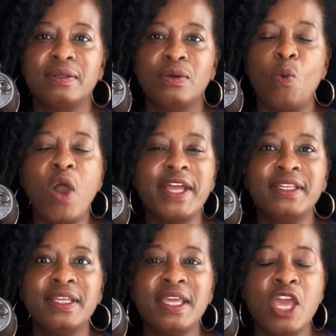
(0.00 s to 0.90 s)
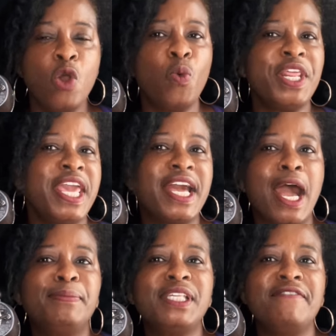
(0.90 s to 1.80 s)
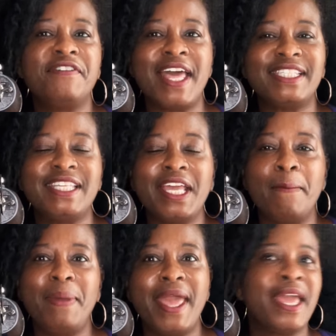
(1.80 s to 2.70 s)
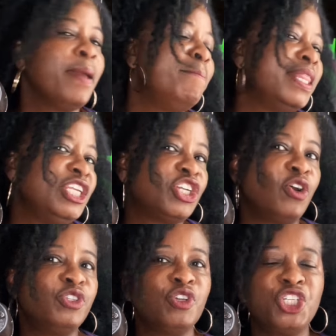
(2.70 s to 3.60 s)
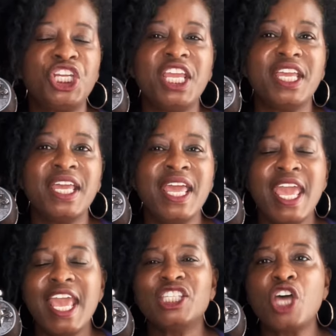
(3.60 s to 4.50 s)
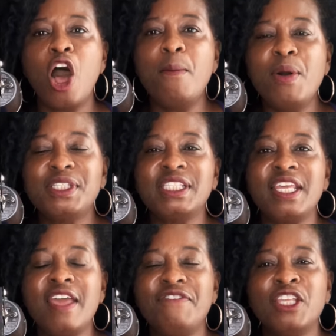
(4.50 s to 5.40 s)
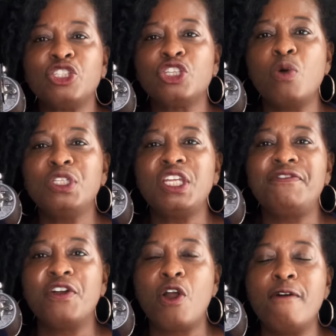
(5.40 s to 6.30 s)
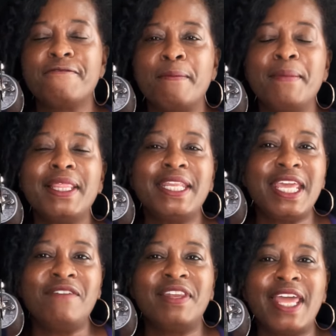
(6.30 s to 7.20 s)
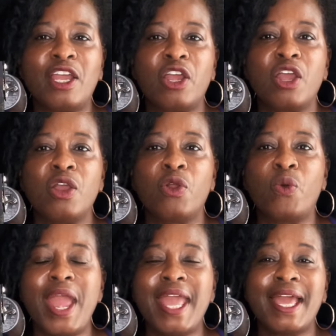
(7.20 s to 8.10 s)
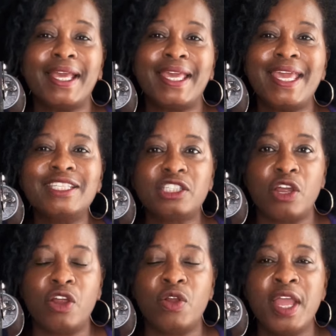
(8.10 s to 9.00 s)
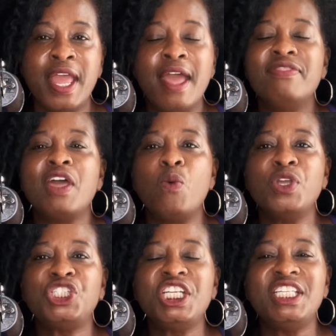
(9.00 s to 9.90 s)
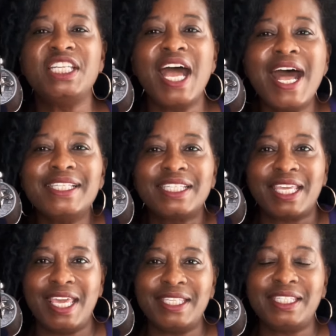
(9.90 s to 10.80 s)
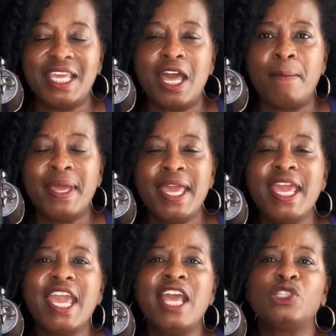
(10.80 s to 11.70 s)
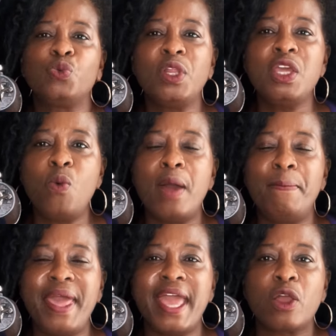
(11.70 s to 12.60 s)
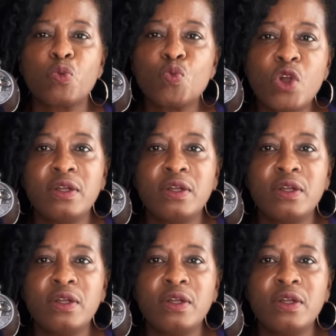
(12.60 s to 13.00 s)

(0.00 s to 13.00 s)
One. When he comes in for that second peck, Millie turns her cheek. It's almost as if it's so difficult for Millie to even let Greg kiss her that when she does kiss him, it's really one peck.